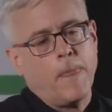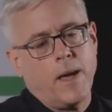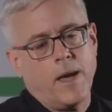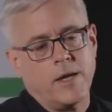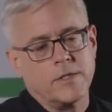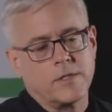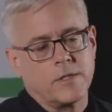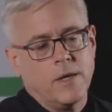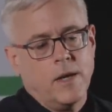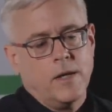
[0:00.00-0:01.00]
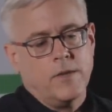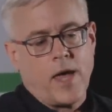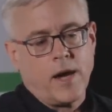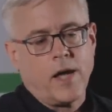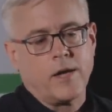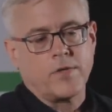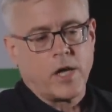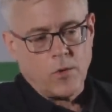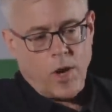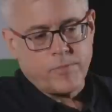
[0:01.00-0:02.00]
And that kind of
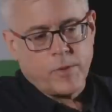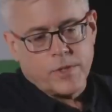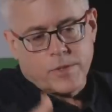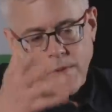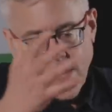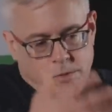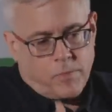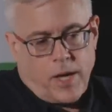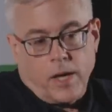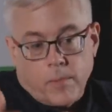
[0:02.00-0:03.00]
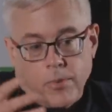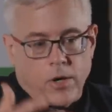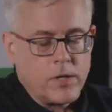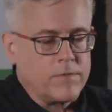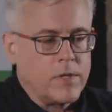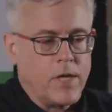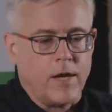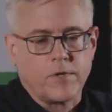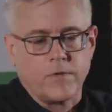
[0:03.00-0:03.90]
techno-optimism has been a part of the left.